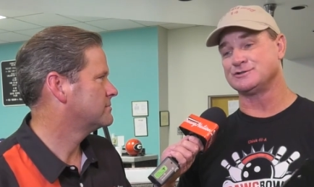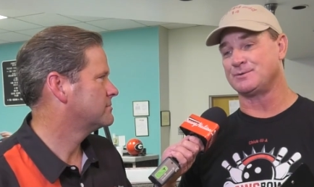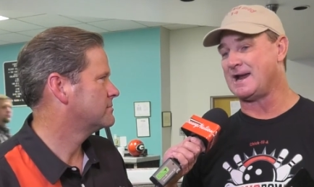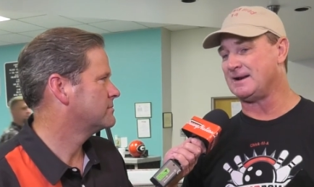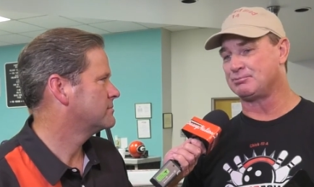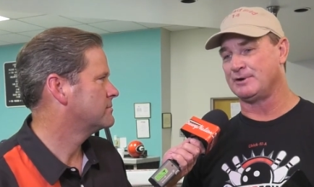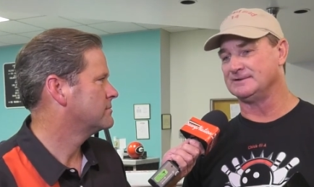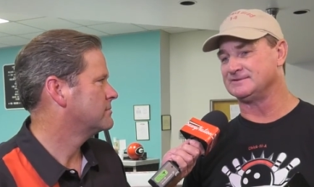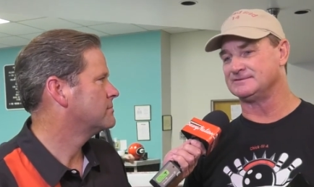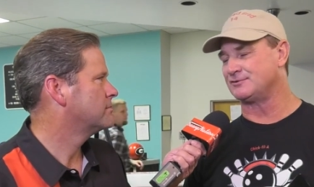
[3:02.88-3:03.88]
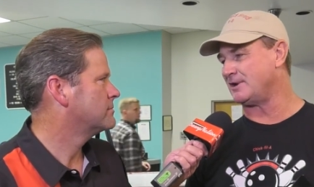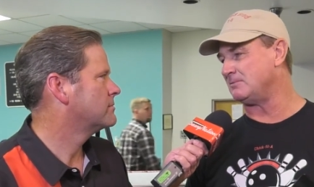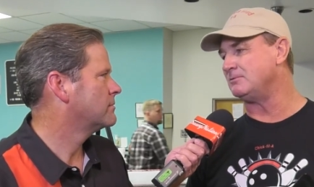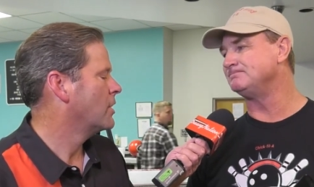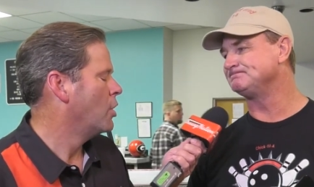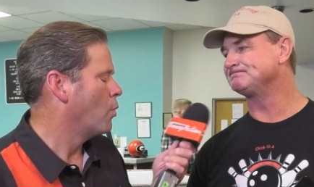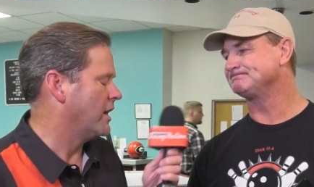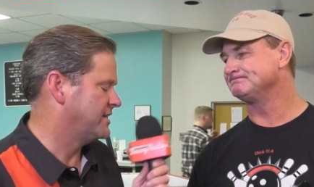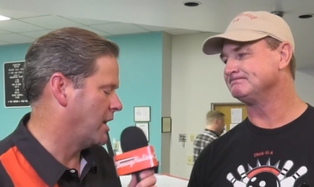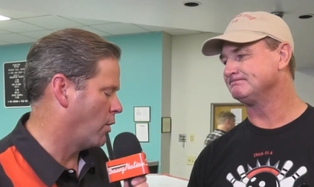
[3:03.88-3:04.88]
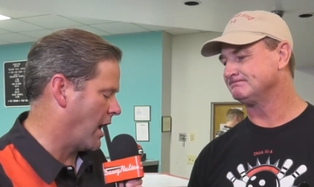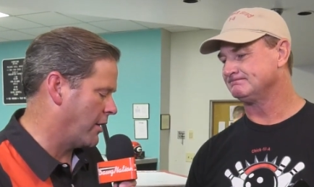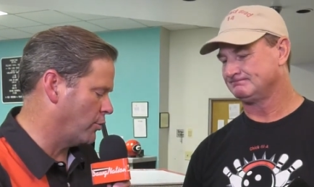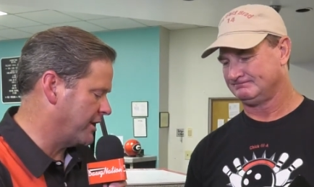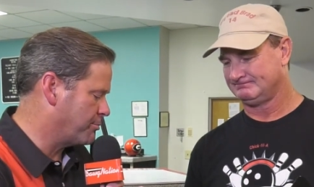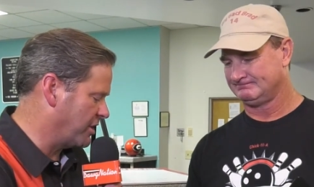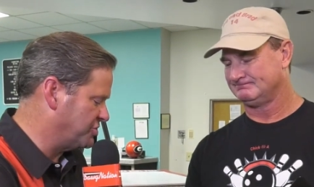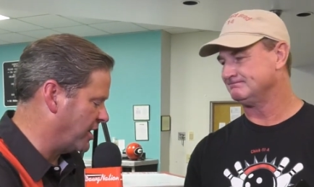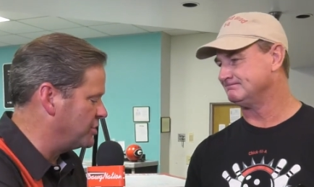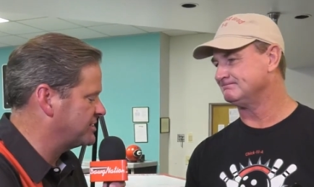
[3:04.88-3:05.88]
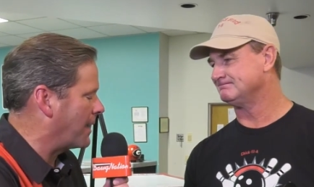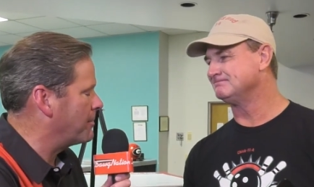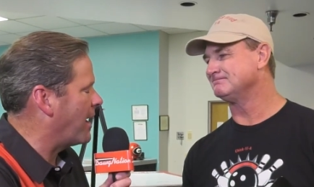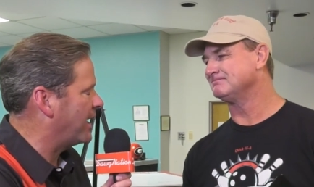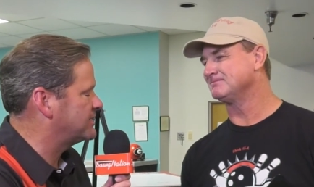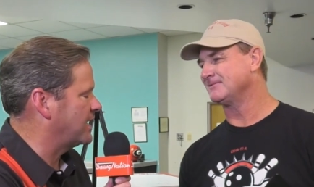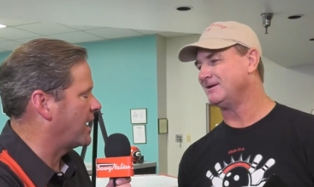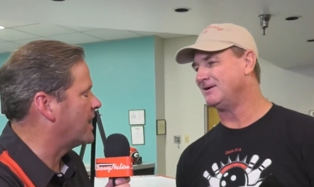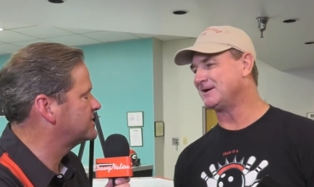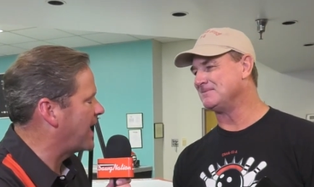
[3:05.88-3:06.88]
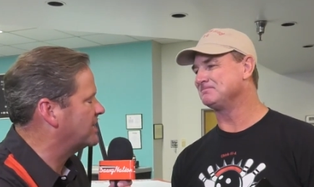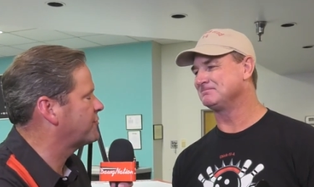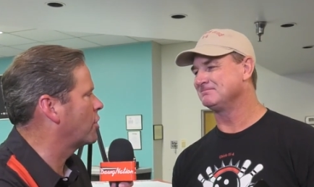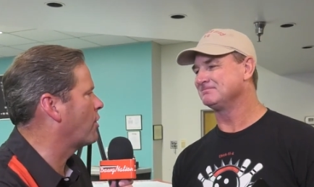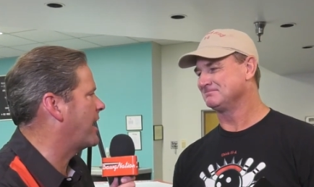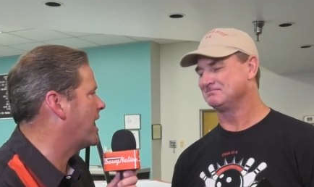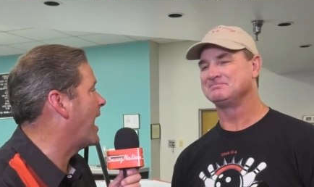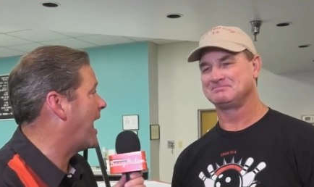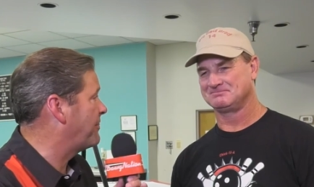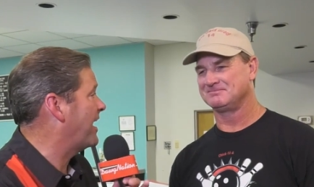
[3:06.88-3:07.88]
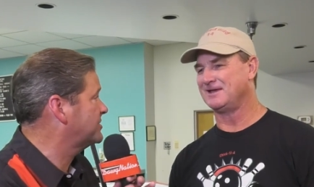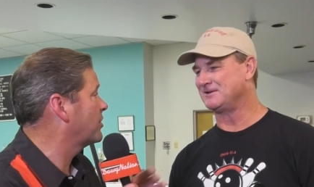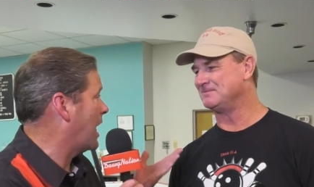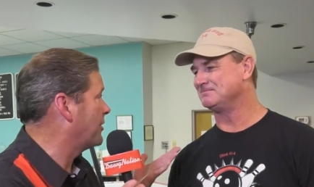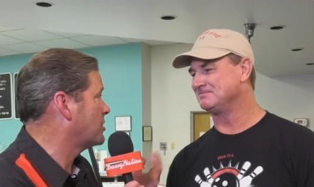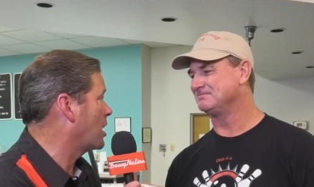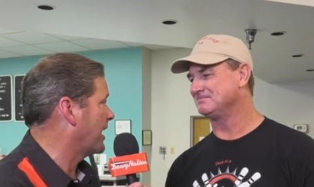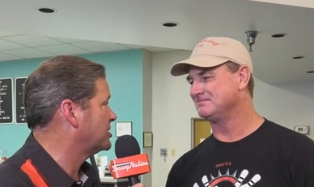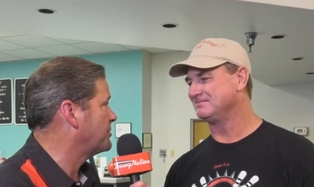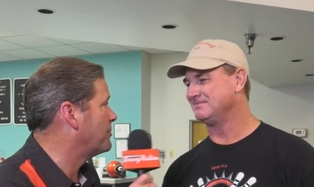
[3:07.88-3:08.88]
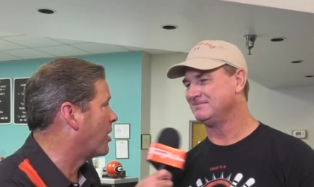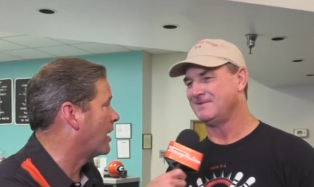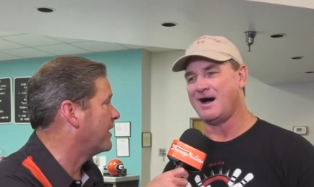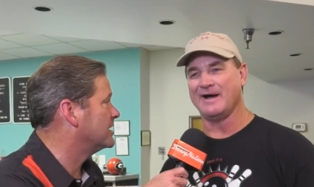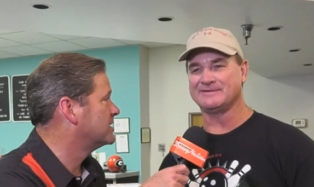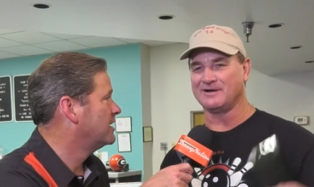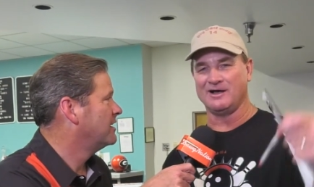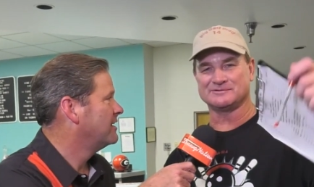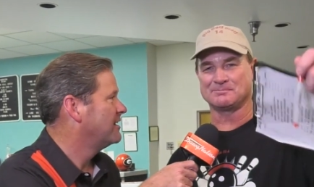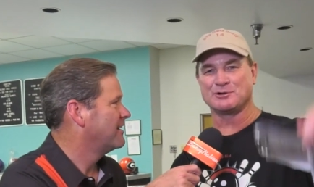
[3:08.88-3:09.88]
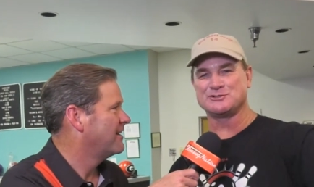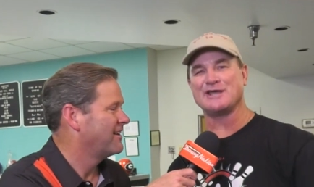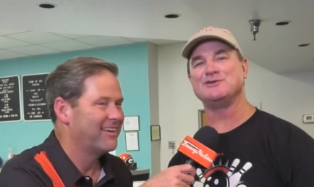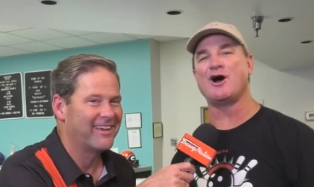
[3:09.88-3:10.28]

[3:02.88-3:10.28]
Speaker 1: that we're at at Prince is incredible.
Speaker 2: I tell you what, I really appreciate you stopping by and seeing us. Thanks for a great night, and thanks for allowing DawgNation to be a part of
Speaker 1: it. Oh, that's awesome. Appreciate you,